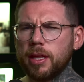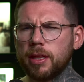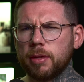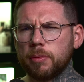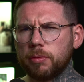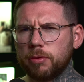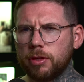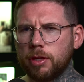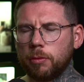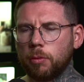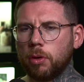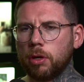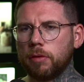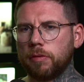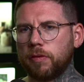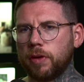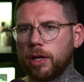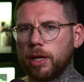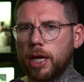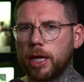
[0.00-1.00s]
They want to
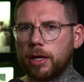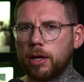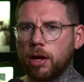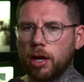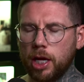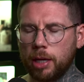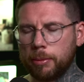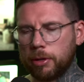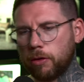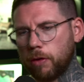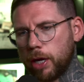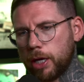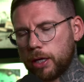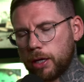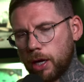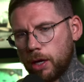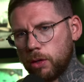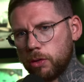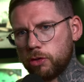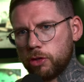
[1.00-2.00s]
feel like, oh, I'm a great
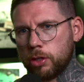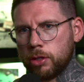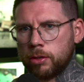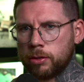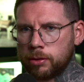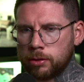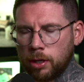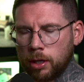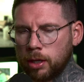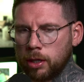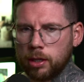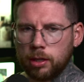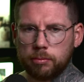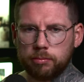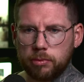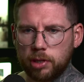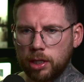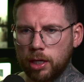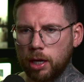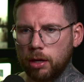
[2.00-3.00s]
coach, and I
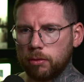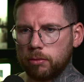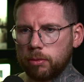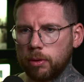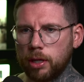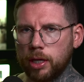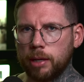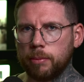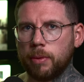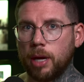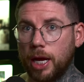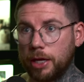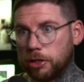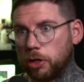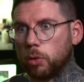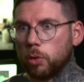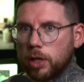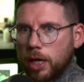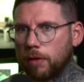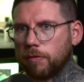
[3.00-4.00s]

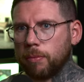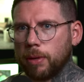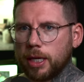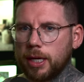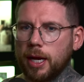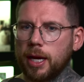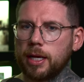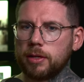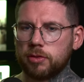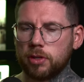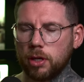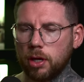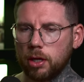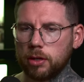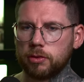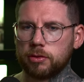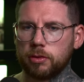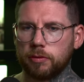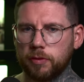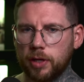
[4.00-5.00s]
do give my clients a lot
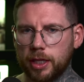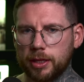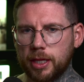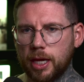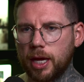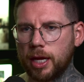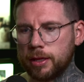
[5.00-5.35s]
and stuff like that.